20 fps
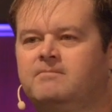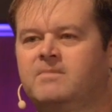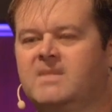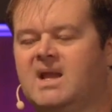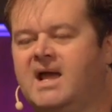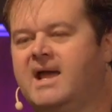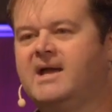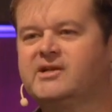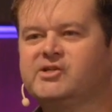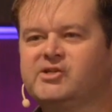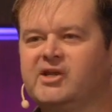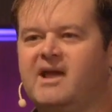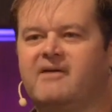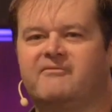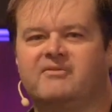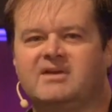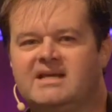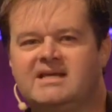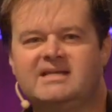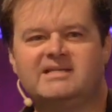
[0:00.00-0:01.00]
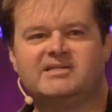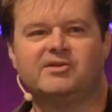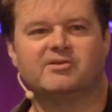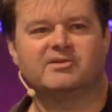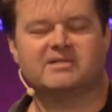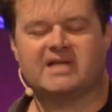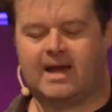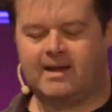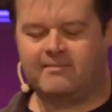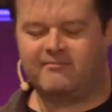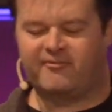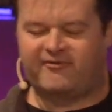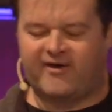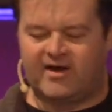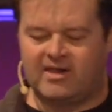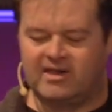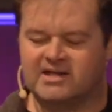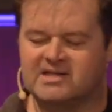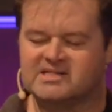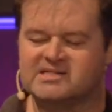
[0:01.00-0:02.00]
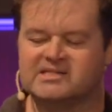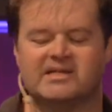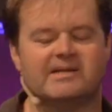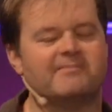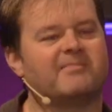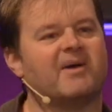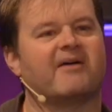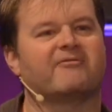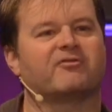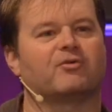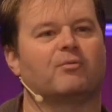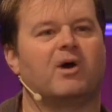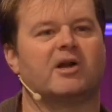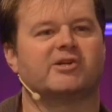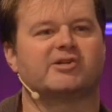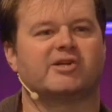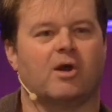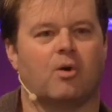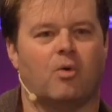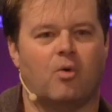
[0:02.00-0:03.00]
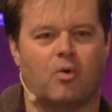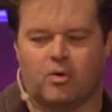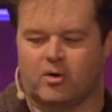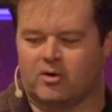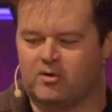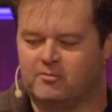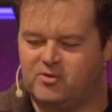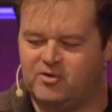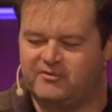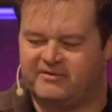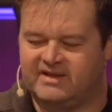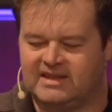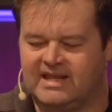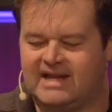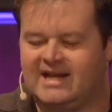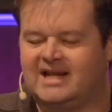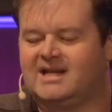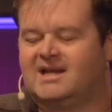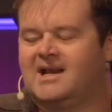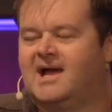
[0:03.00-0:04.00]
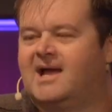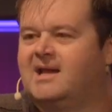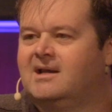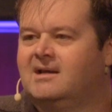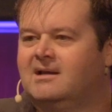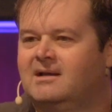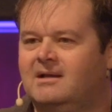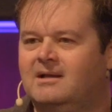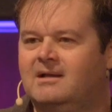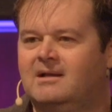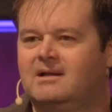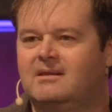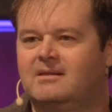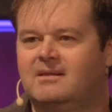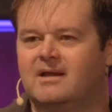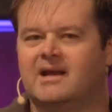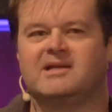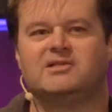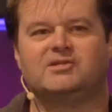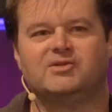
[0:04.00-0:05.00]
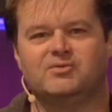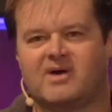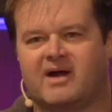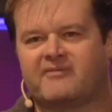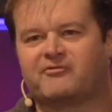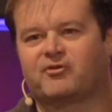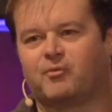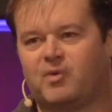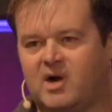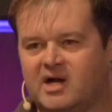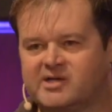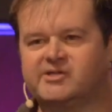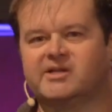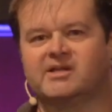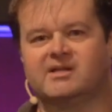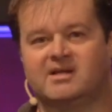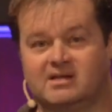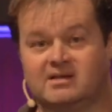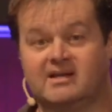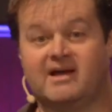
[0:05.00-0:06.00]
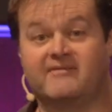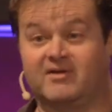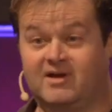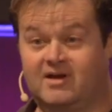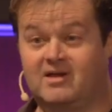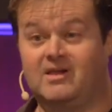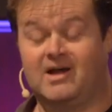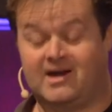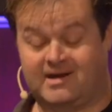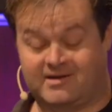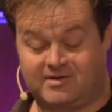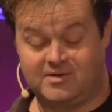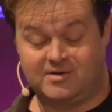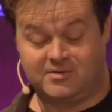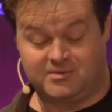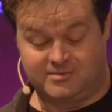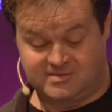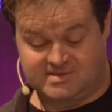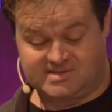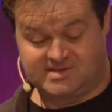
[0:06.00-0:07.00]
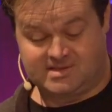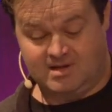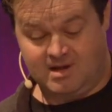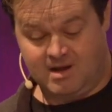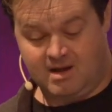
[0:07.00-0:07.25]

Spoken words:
I actually have an easier time falling asleep after watching a horror movie late at night than I do after watching the 11 o'clock news.